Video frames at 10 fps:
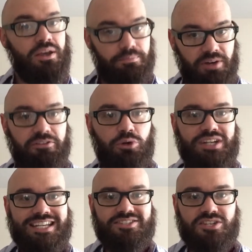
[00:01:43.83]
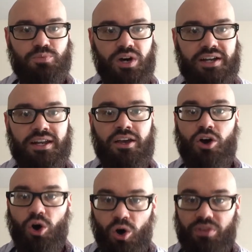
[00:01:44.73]
Buffalo needs this one
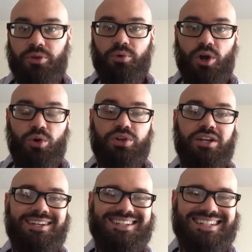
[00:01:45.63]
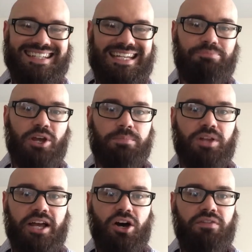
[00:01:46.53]
on the road to keep their
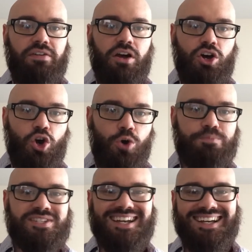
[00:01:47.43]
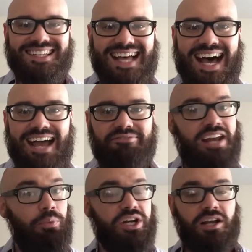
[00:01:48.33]
playoff hopes alive.
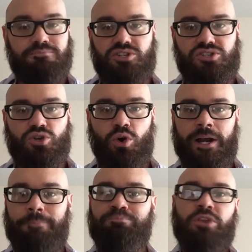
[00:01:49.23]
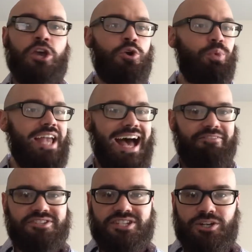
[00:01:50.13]
Now, when it comes to scoring, we
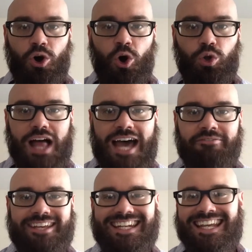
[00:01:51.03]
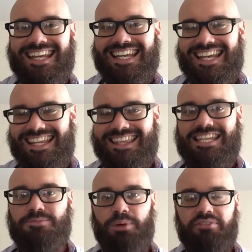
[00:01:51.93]
haven't seen a whole lot of it in
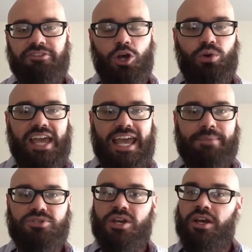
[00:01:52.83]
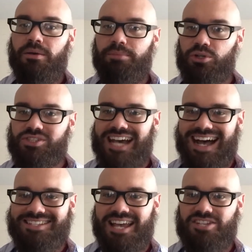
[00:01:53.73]
these Buffalo games. Bills
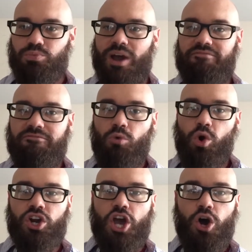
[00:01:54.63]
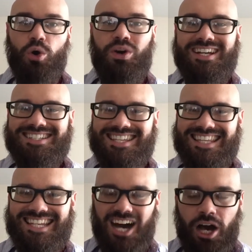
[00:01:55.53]
contest went 4-0 to
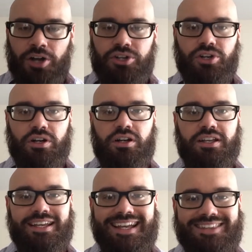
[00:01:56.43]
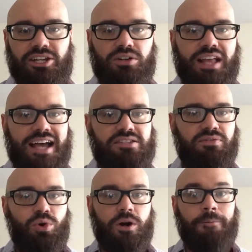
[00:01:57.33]
the under in their last
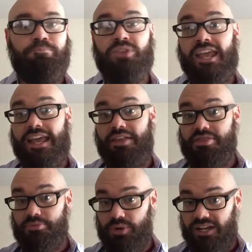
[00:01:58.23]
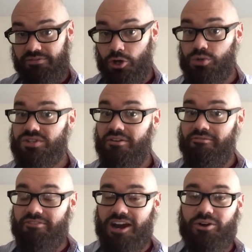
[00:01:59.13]
four. And three of those
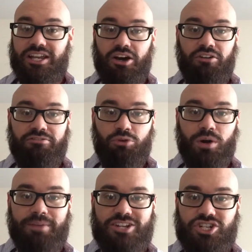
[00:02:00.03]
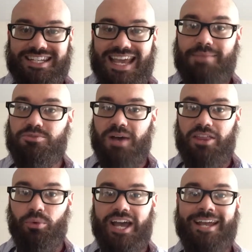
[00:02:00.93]
very aforementioned games,
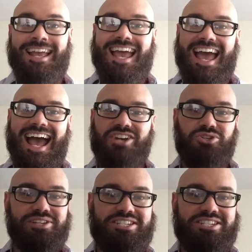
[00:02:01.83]
by the way, actually